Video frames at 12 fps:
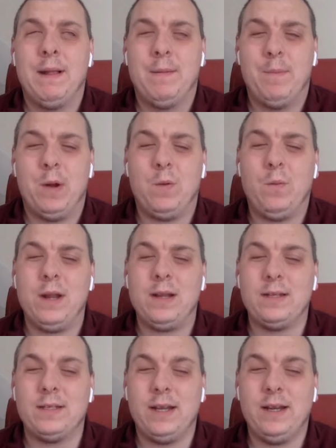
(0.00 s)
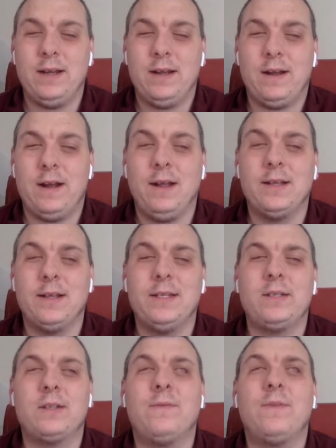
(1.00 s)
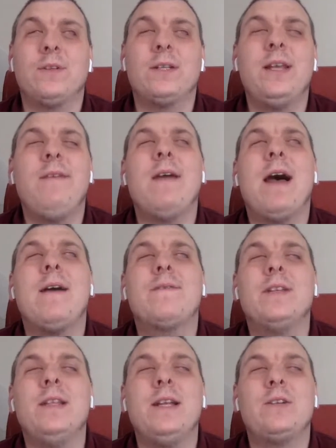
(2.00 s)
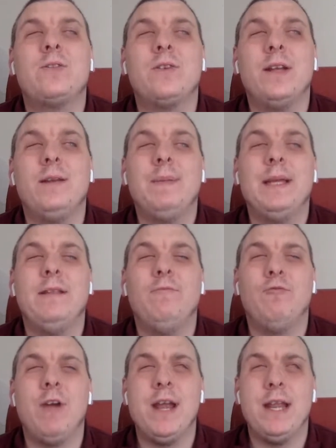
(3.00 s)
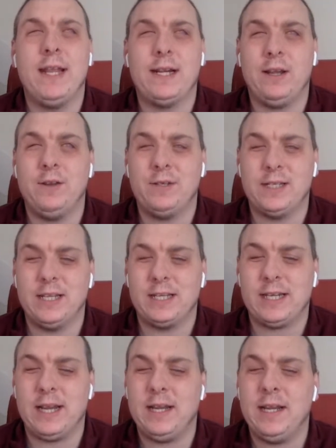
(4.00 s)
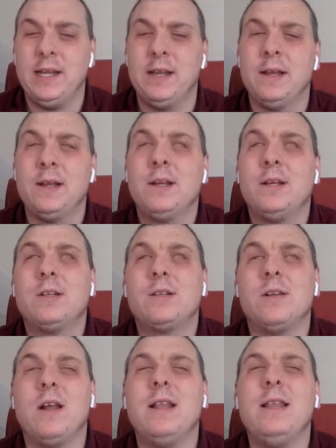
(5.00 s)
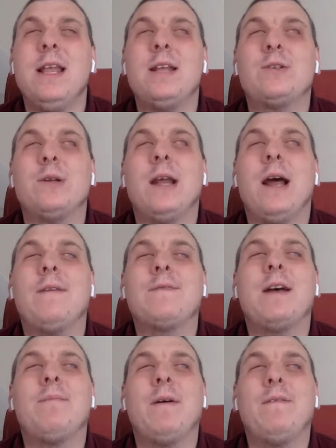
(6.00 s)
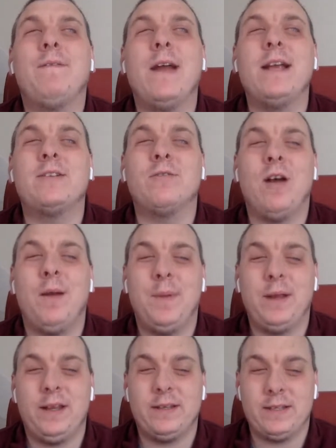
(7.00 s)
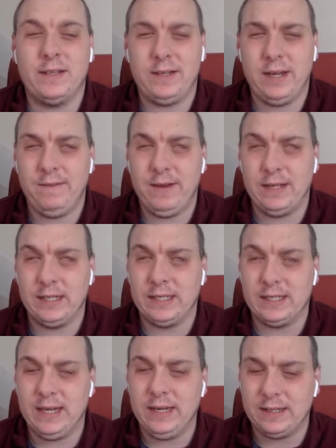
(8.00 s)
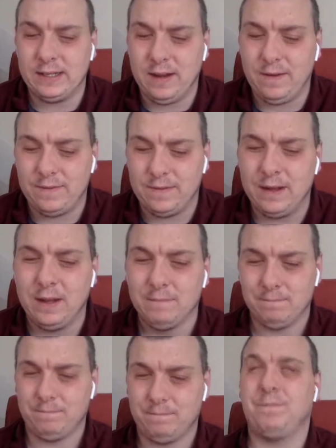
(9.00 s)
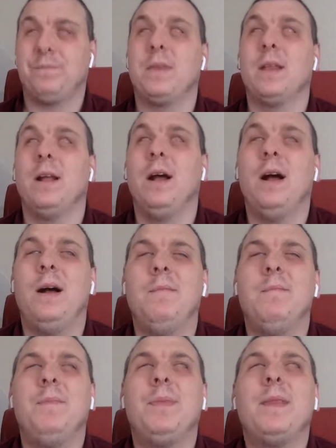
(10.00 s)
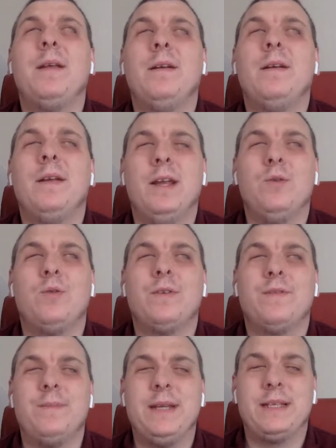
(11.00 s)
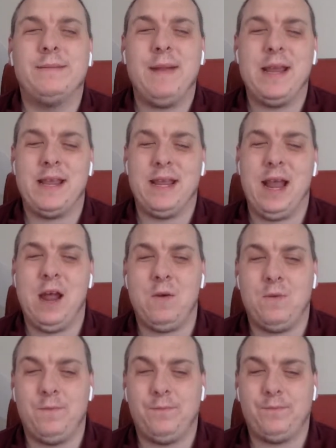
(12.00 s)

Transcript: but when I say I can see stuff on the TV, I have to literally be really close to the telly. So like literally I have to have my face right up against the TV to see stuff in order for me to make it out.